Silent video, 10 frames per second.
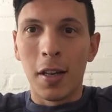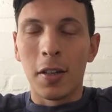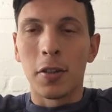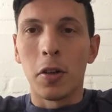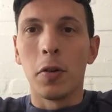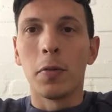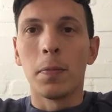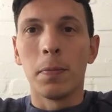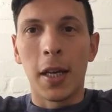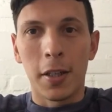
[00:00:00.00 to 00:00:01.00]
So
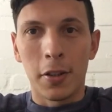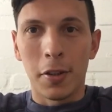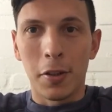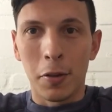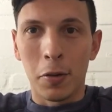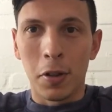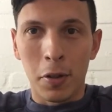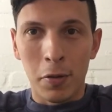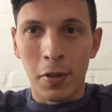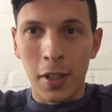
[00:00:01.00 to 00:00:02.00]
make sure you do a
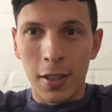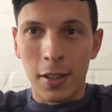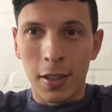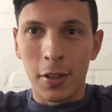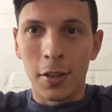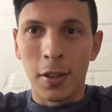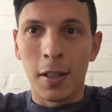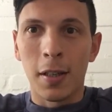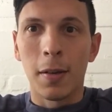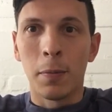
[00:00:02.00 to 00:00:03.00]
good research,
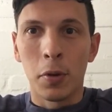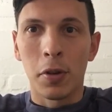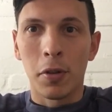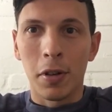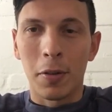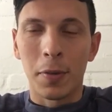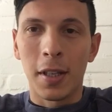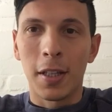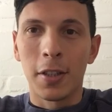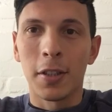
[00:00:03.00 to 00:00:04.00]
book your
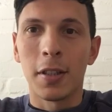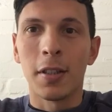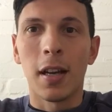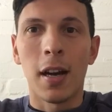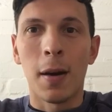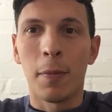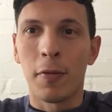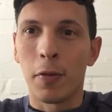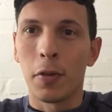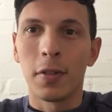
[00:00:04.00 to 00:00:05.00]
accommodation
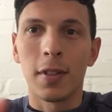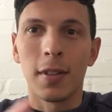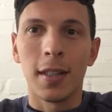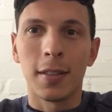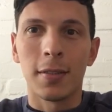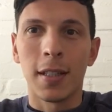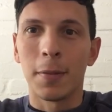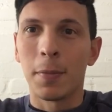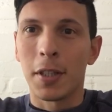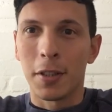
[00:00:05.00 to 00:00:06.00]
upfront as
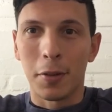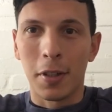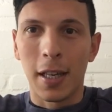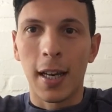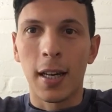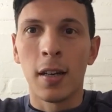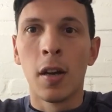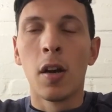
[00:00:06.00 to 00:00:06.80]
much as you can,